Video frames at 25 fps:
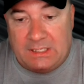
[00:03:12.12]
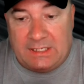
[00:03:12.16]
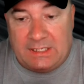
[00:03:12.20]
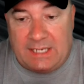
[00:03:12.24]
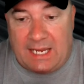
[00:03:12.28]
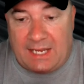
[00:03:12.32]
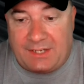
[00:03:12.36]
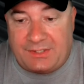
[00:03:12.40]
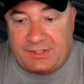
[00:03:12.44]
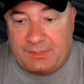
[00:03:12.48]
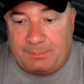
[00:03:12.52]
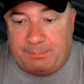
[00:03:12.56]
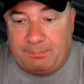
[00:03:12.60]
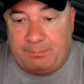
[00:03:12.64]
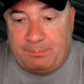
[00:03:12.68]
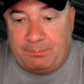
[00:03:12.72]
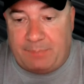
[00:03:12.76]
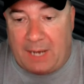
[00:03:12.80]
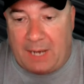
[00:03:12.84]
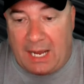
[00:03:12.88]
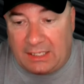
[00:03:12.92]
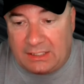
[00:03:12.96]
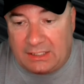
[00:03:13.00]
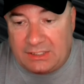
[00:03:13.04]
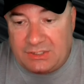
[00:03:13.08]
Has to
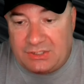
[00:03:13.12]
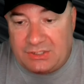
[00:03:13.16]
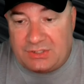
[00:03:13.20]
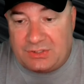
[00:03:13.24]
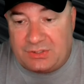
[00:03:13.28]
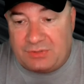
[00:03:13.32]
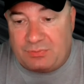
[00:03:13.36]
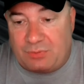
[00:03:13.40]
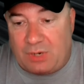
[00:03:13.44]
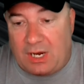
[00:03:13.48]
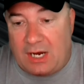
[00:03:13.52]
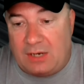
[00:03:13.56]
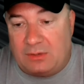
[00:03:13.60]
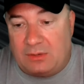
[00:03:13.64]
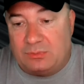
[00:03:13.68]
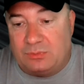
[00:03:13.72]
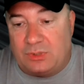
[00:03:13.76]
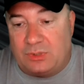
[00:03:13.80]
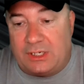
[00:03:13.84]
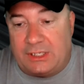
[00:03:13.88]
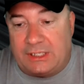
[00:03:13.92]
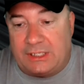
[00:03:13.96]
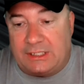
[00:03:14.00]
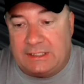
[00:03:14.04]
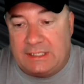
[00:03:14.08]
polish his route
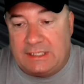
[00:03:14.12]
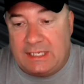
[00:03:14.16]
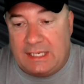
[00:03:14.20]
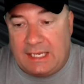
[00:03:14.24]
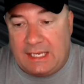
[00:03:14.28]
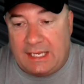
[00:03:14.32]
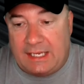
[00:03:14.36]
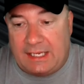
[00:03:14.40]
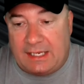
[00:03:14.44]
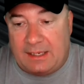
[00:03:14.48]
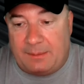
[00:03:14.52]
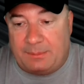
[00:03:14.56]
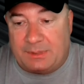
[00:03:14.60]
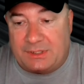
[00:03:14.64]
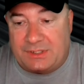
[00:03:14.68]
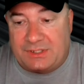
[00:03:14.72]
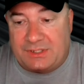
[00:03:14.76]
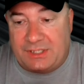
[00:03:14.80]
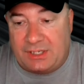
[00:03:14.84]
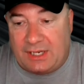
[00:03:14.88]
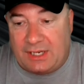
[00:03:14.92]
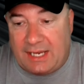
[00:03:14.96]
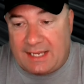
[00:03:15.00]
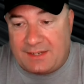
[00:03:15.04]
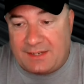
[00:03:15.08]
running, but
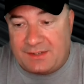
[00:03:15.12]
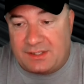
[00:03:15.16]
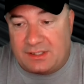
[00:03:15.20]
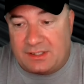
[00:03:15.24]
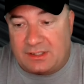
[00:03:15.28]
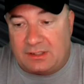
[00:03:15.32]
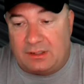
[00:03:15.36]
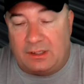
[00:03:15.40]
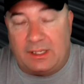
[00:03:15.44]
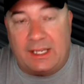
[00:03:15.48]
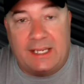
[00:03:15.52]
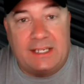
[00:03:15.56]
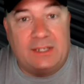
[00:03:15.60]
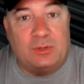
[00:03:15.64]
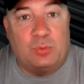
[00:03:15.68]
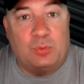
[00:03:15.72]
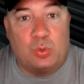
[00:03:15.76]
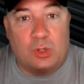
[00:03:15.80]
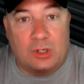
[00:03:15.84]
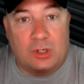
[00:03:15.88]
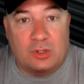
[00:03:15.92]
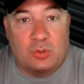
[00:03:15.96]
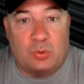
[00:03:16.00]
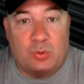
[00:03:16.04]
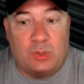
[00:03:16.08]
still has the clay to
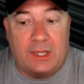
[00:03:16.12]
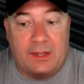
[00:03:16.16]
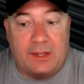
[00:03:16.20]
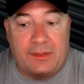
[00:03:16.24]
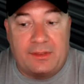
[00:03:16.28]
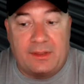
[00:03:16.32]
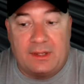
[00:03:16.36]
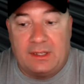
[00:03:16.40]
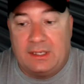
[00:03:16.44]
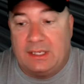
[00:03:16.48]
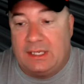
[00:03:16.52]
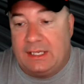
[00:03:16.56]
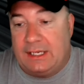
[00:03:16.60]
work with.